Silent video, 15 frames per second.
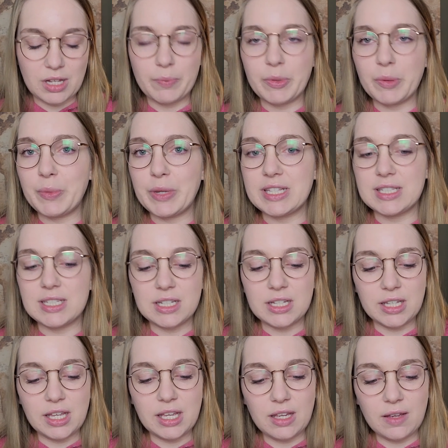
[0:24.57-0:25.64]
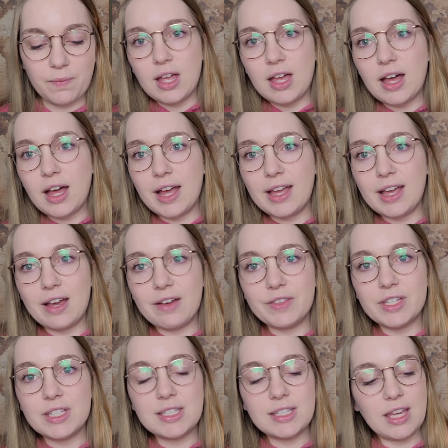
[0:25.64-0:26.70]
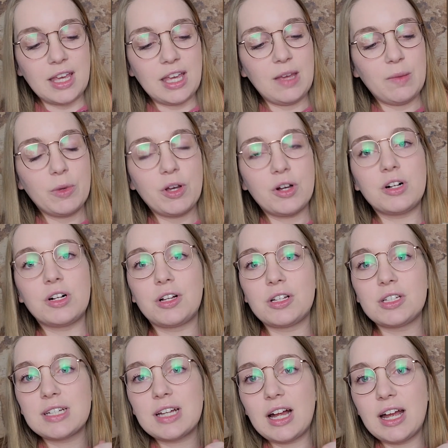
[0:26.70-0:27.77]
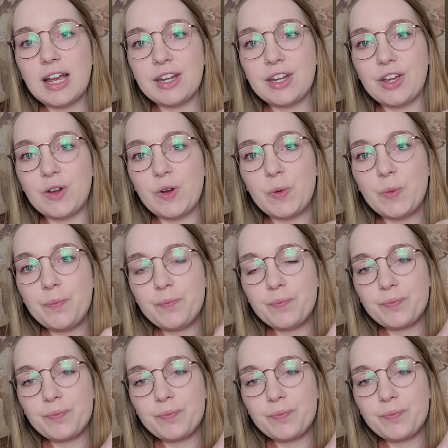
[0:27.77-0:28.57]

But basically, I have this game called iKnow.